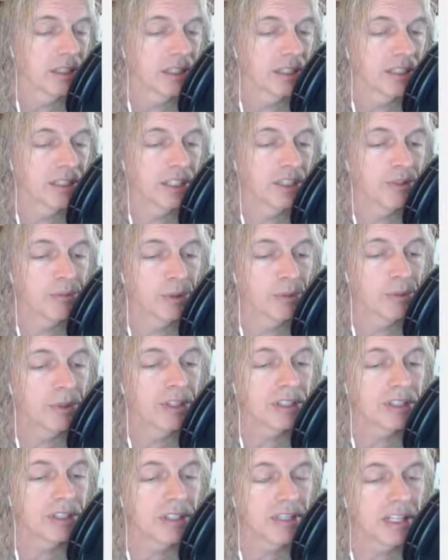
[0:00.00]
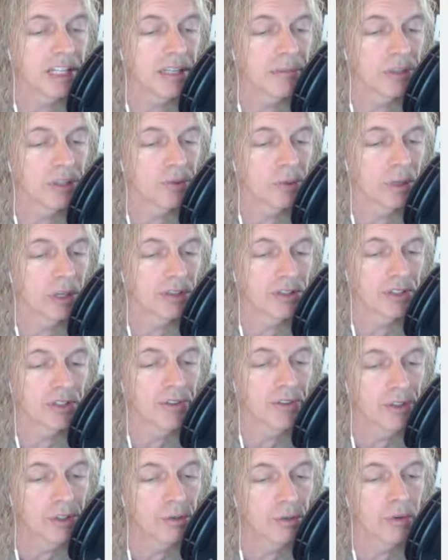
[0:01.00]
with this theme, as well as a
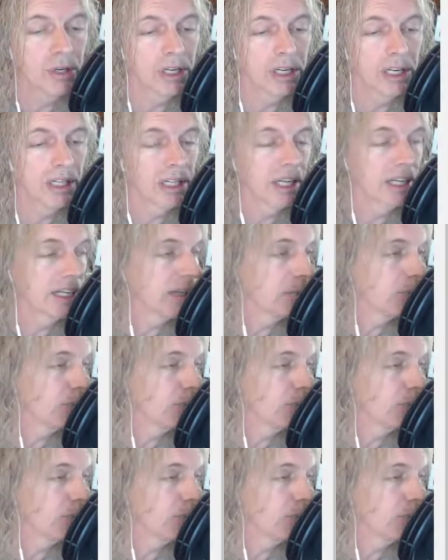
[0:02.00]
new one I like.